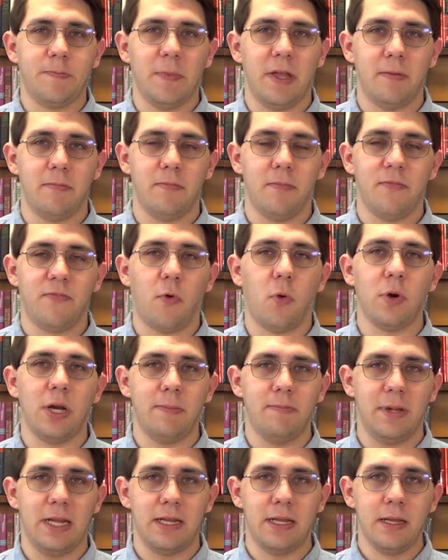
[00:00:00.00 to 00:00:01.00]
in
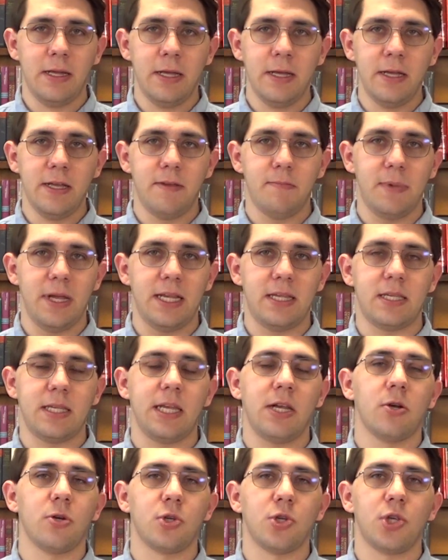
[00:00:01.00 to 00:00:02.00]
40
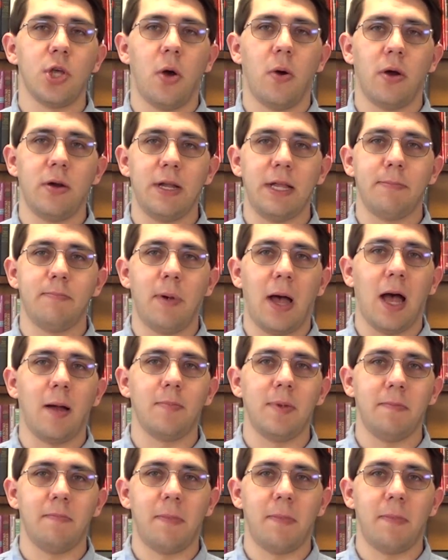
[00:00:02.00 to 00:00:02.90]
BC or so, underneath Pompey